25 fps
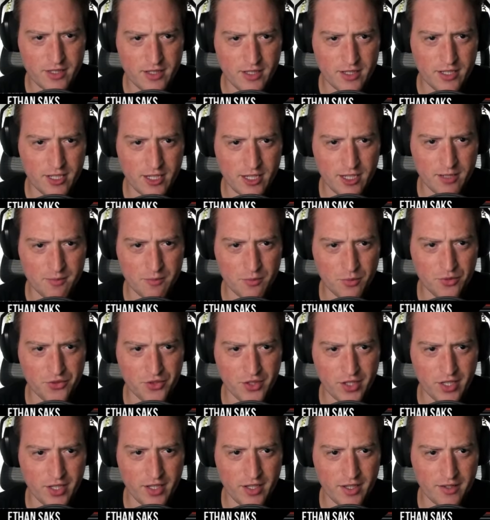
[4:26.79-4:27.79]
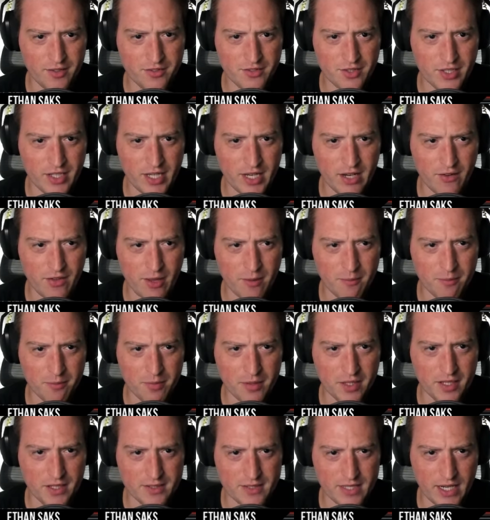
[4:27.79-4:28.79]
Um, we'll see see how that
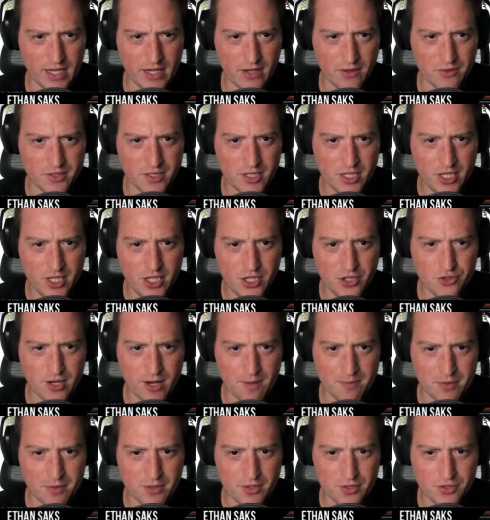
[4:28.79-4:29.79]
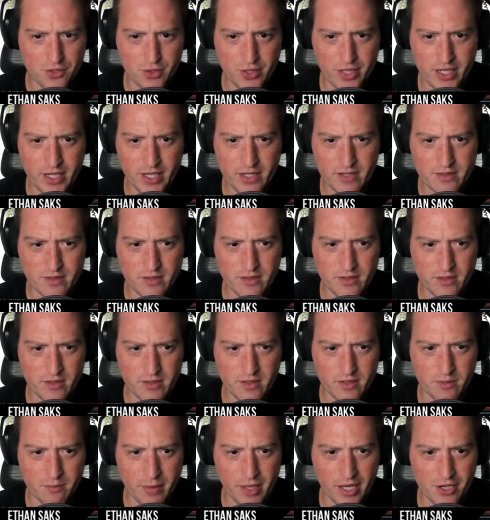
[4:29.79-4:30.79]
plays out. Trapped in the Screen is a,
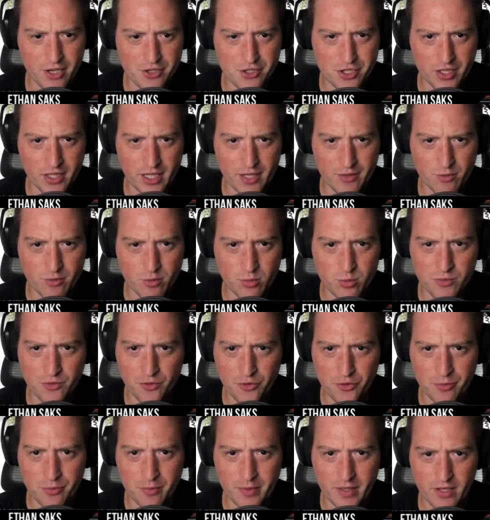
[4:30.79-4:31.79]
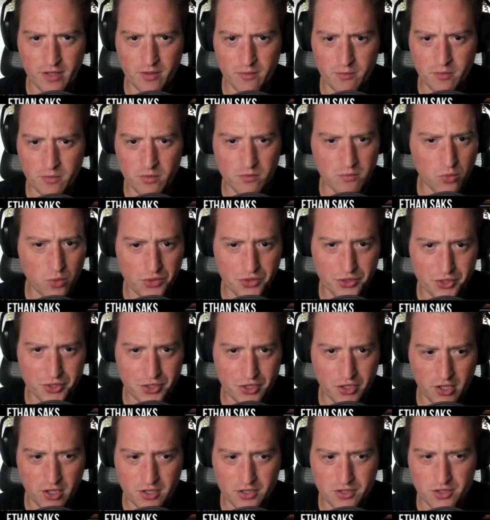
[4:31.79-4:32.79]
a Banishing Light removal spell. More good
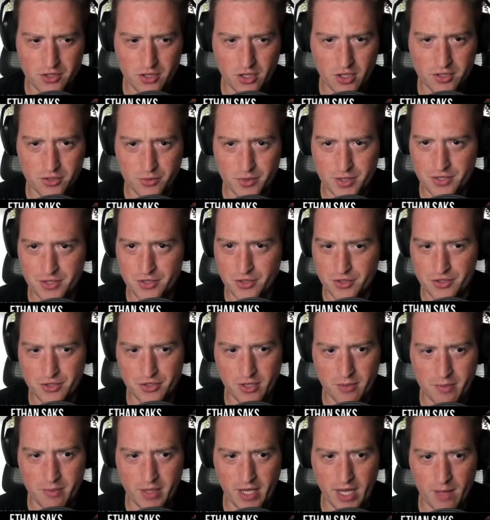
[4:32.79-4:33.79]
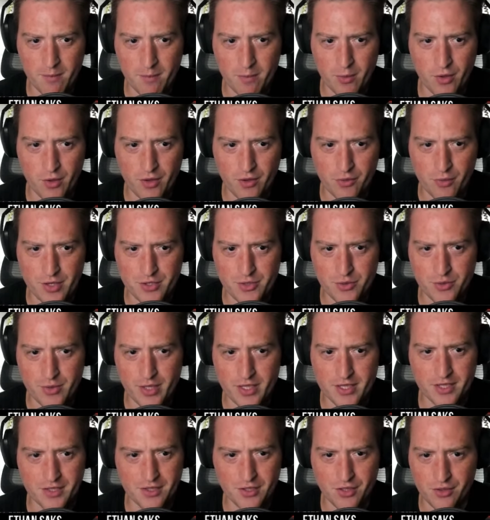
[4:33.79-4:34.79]
cards. Stalked Researcher, I'd be happy with.
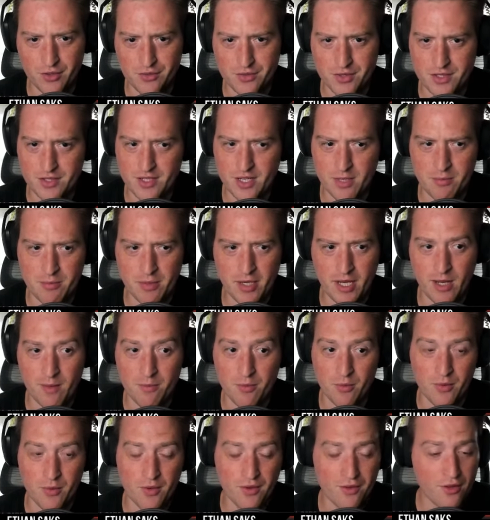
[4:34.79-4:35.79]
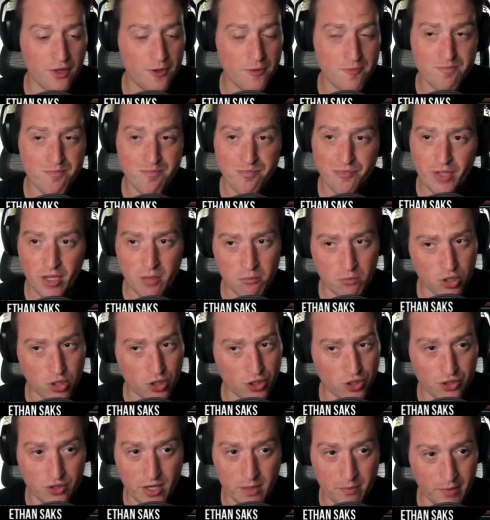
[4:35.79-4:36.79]
Resurrected Cultist, I'd be happy with.
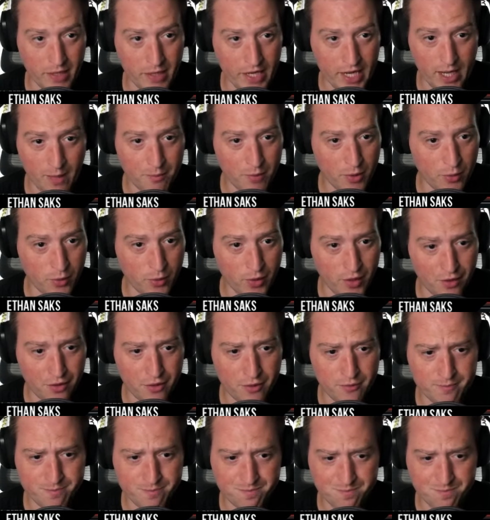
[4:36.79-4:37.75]
Murder, I'd be happy with.